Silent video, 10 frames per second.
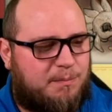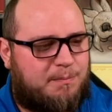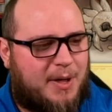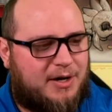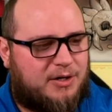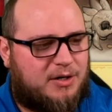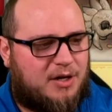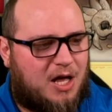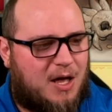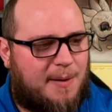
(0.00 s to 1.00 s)

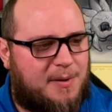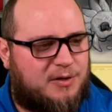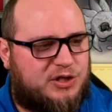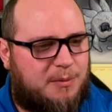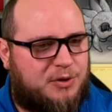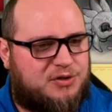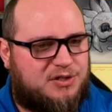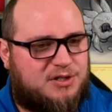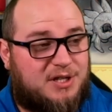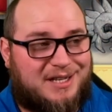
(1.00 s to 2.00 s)
better. I'm gonna try to push
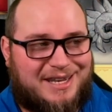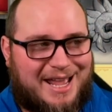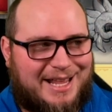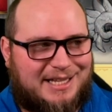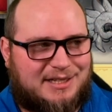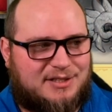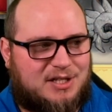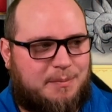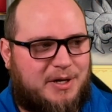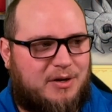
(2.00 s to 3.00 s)
this tonight, get this
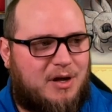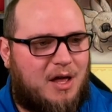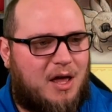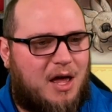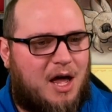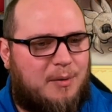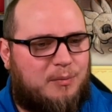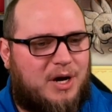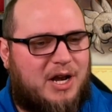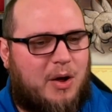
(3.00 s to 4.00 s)
up here.
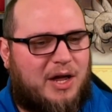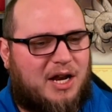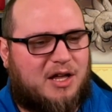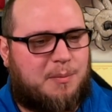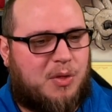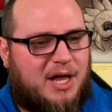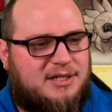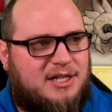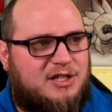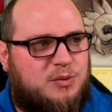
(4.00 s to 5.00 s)
Right now I got a couple of
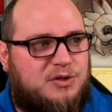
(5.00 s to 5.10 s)
ideas with